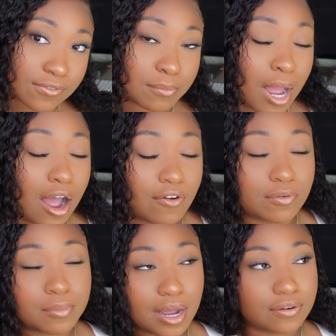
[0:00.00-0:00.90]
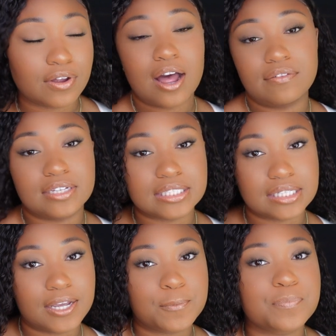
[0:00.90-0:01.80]
from my alma mater,
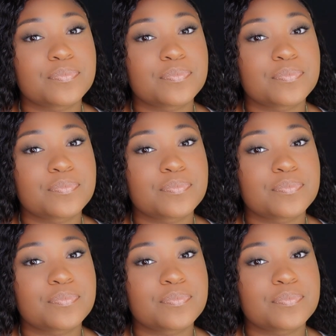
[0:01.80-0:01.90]
obviously.